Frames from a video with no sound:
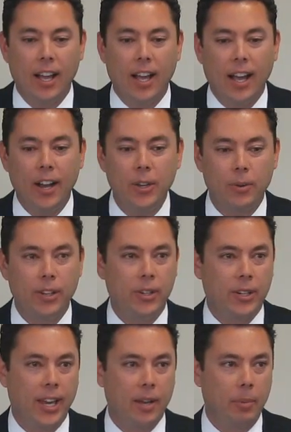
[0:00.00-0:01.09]
how you run
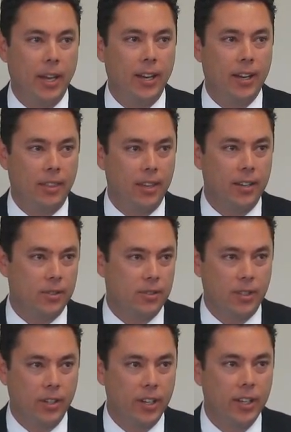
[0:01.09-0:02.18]
your campaign, I think,
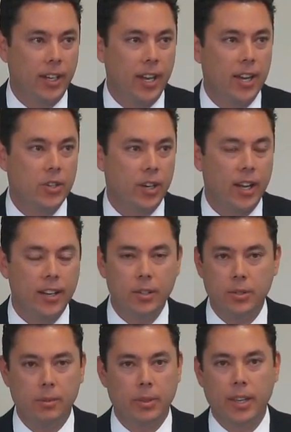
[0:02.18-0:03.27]
is a good indication. I
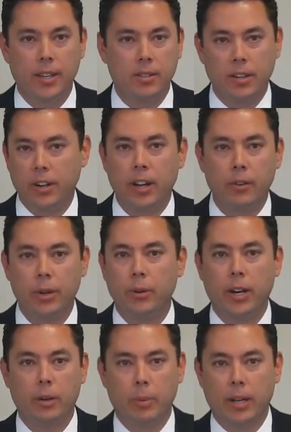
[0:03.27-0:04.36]
do some things that are not
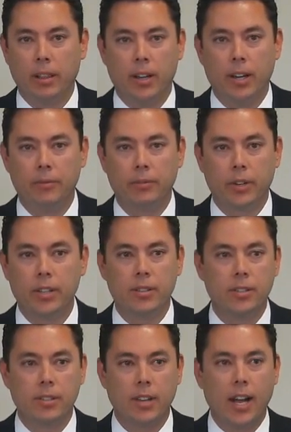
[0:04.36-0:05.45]
required by law. For
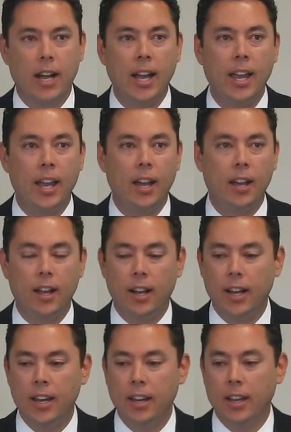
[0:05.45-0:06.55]
instance, I, uh,
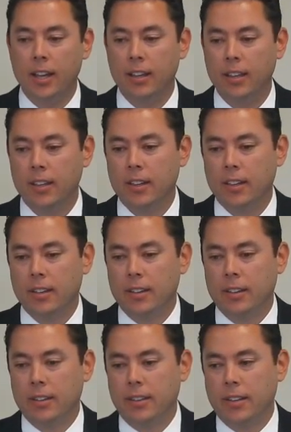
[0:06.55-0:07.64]
I uh,
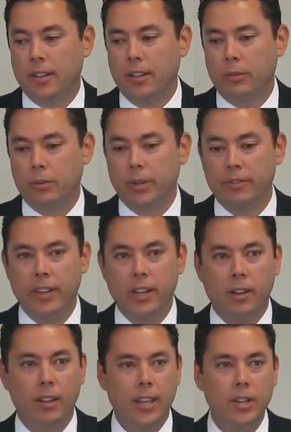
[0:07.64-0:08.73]

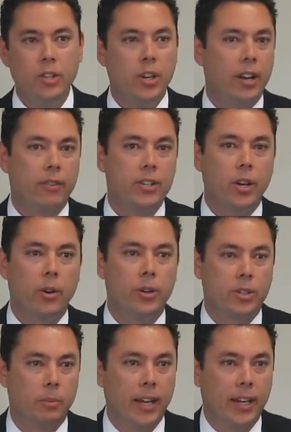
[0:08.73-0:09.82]
reveal each and every
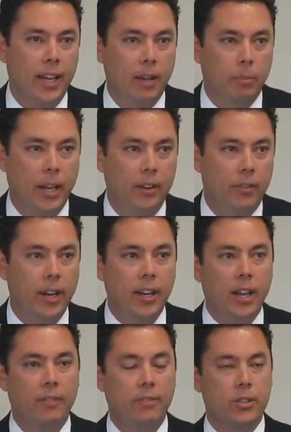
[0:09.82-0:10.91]
donor to my campaign. Right
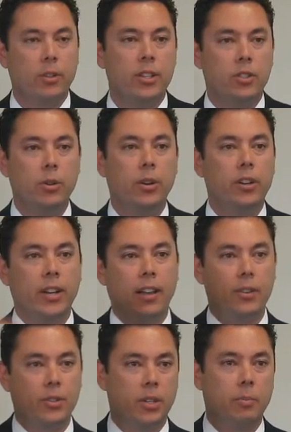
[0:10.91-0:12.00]
now, if it's only $200
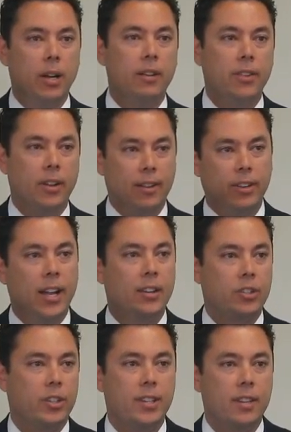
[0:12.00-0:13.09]
and above, you have to
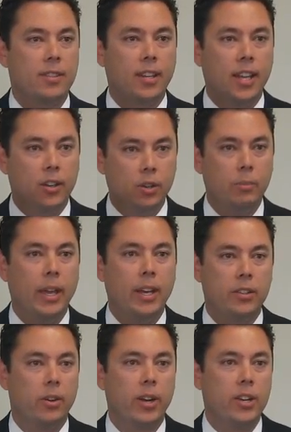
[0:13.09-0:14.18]
actually designate who made
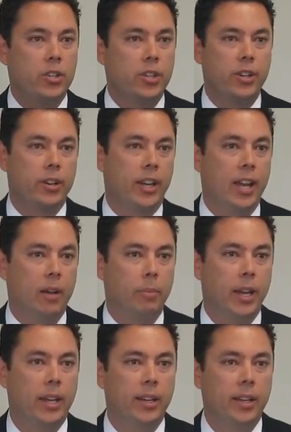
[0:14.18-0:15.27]
a donation to your campaign.